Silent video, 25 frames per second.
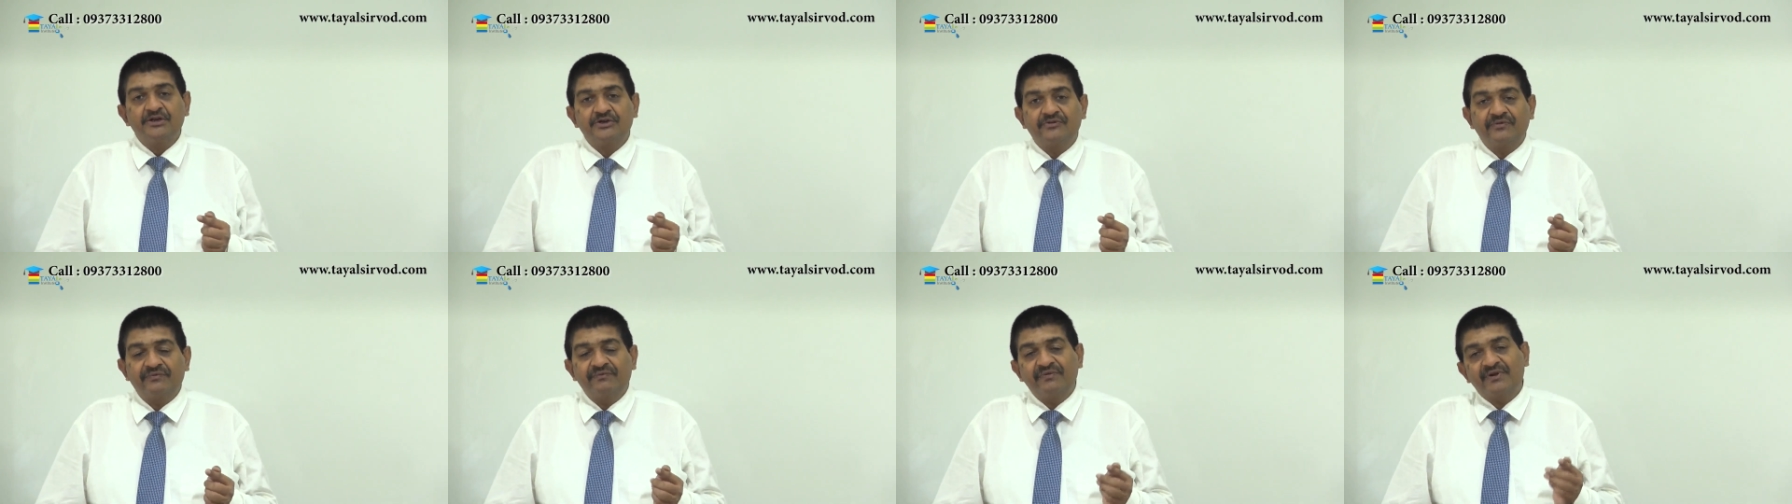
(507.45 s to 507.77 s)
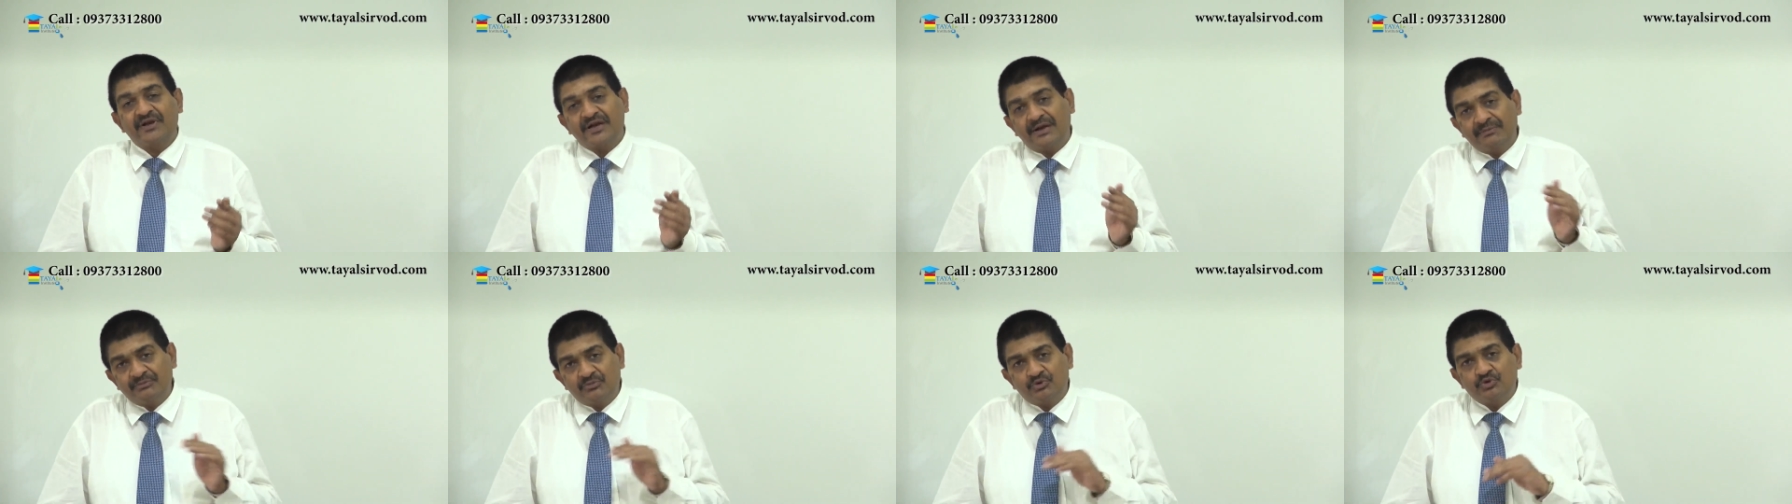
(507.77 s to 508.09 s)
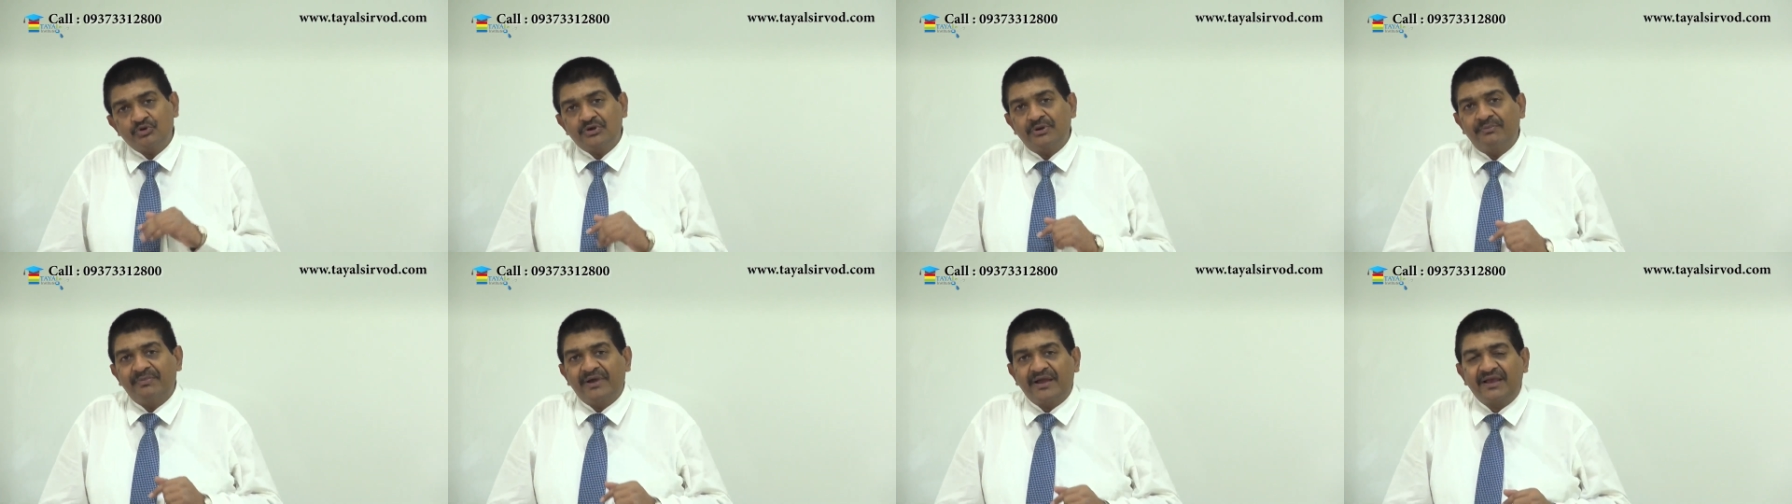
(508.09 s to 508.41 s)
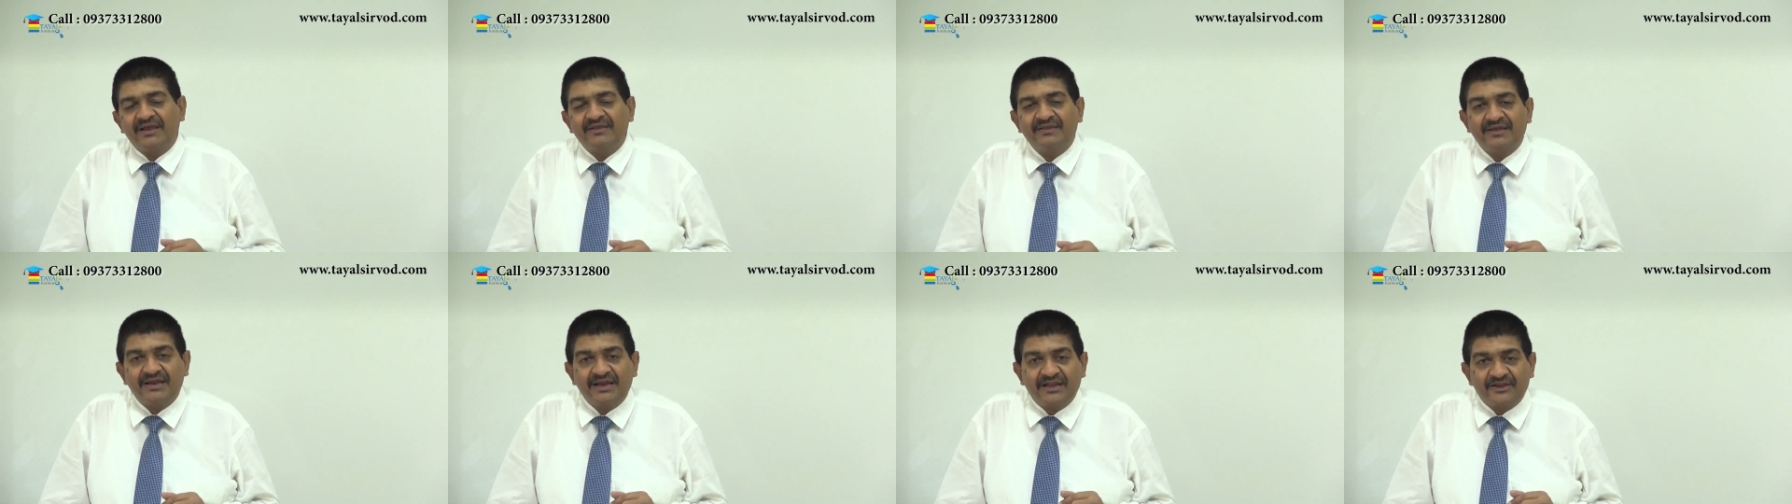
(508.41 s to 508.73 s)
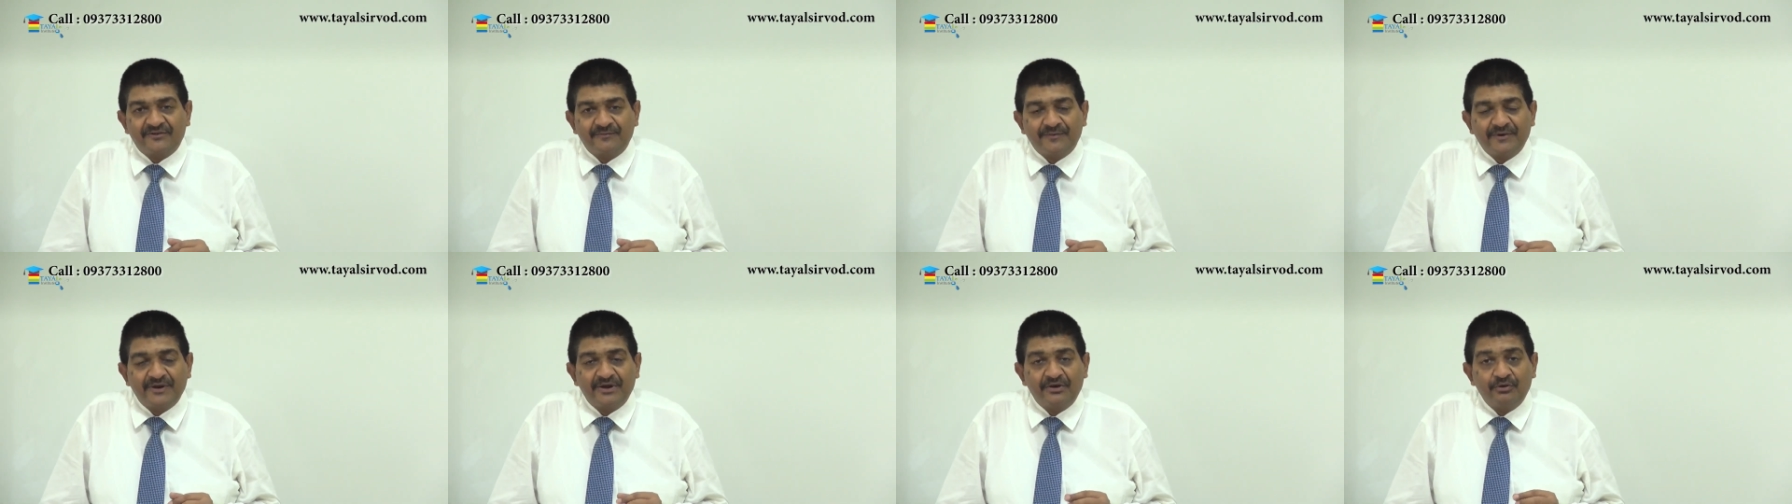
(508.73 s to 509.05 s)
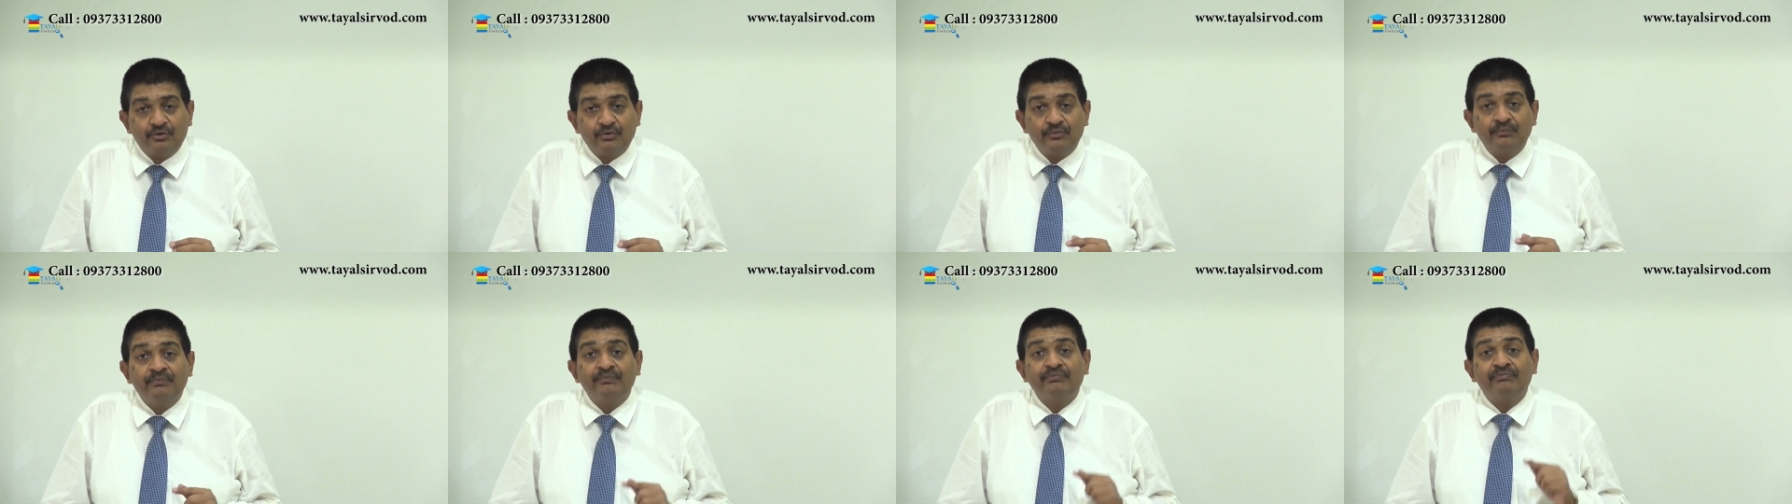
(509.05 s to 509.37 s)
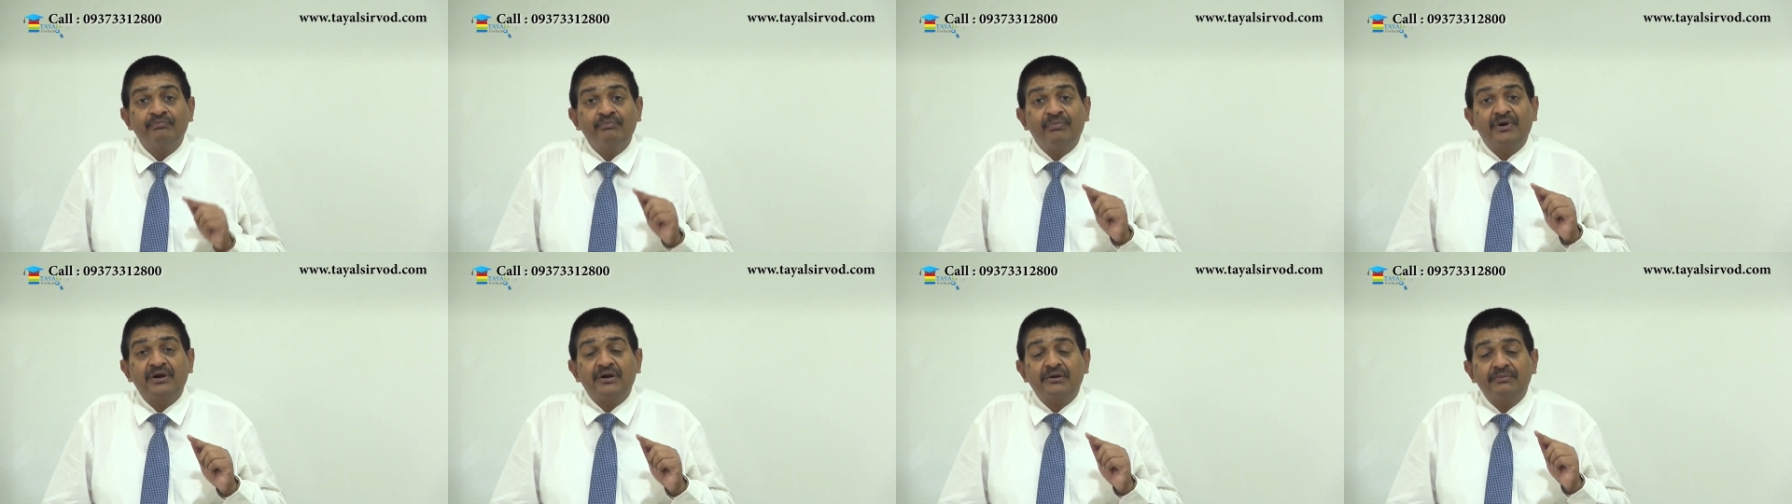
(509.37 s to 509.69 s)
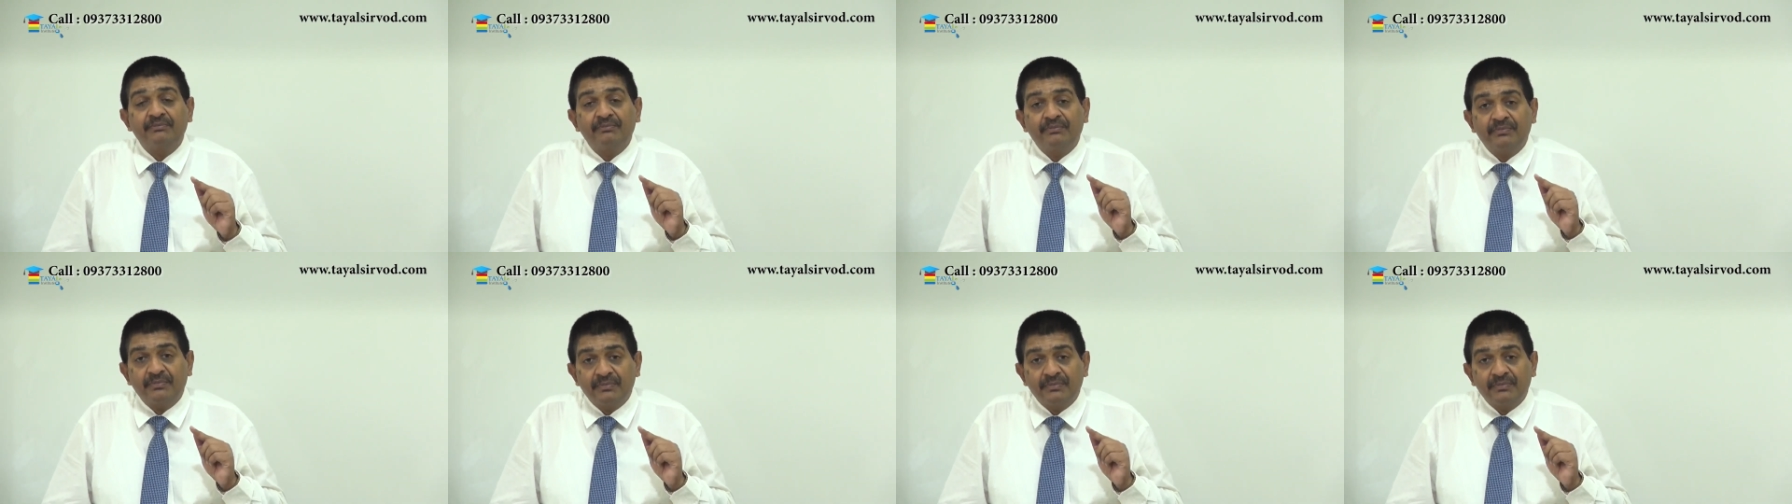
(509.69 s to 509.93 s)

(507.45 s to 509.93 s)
so when we come to the baggage i'll explain you but